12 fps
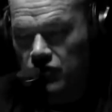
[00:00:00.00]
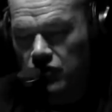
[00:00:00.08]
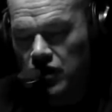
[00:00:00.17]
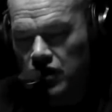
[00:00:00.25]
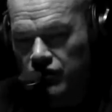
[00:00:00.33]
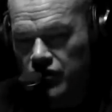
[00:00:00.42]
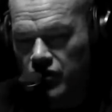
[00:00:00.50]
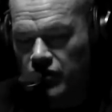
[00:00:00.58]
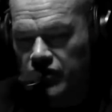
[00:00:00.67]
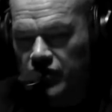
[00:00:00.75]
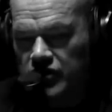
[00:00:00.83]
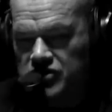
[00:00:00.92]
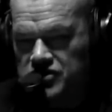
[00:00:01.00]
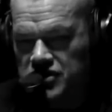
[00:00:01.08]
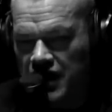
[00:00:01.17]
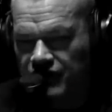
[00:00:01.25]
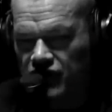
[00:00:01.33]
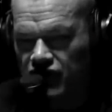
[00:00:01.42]
Well, no. Then we just
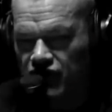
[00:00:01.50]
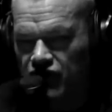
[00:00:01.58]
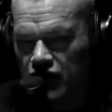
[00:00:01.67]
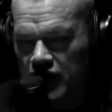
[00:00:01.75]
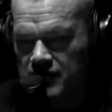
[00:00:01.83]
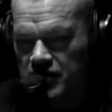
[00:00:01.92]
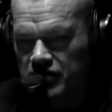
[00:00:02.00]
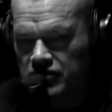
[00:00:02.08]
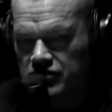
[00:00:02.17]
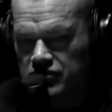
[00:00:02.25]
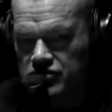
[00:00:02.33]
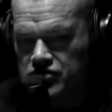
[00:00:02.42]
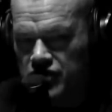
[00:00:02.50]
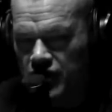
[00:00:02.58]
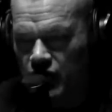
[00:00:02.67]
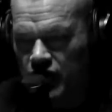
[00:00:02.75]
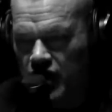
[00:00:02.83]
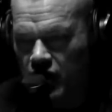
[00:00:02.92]
have to frame it so that
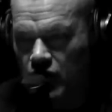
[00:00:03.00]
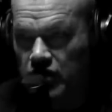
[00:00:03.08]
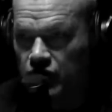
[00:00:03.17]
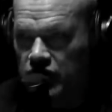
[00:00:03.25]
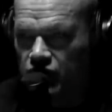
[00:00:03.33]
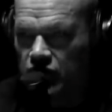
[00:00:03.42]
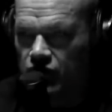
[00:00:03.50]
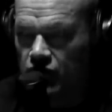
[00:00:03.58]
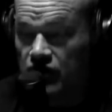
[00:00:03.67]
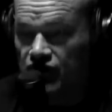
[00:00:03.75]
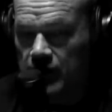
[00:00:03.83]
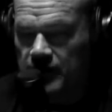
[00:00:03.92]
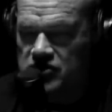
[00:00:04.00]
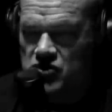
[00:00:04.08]
we're not we we we frame it